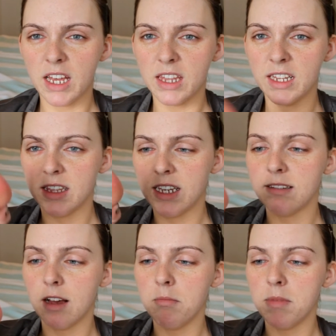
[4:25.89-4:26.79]
I think these
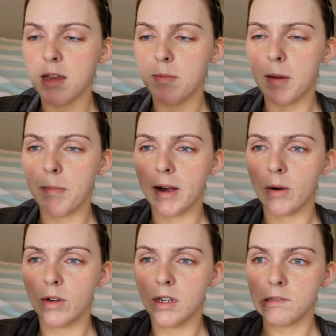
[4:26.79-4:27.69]
are maybe
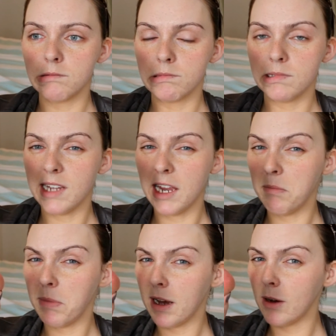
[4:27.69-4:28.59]
about
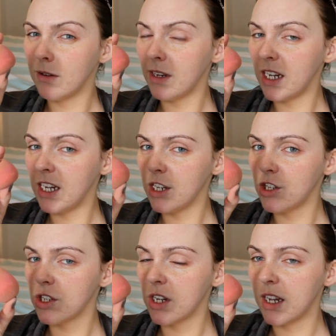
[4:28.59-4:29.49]
£10
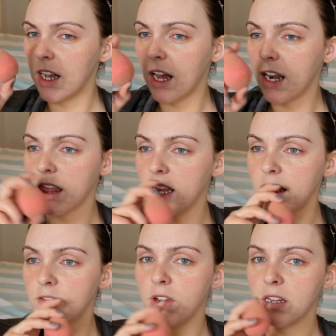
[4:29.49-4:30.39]
each, and I think
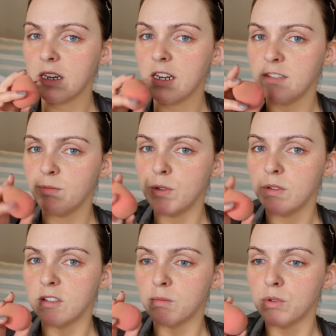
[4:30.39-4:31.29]
the Real Techniques
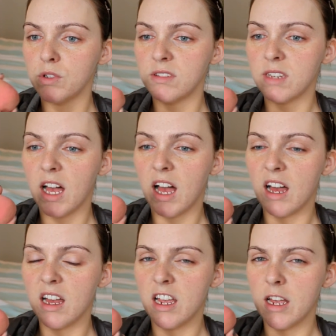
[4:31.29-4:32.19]
beauty sponges
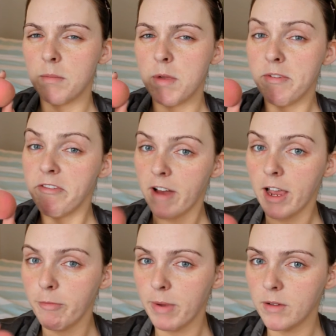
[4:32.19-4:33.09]
are maybe
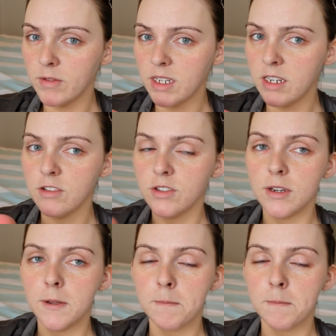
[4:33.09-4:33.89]
£5 each.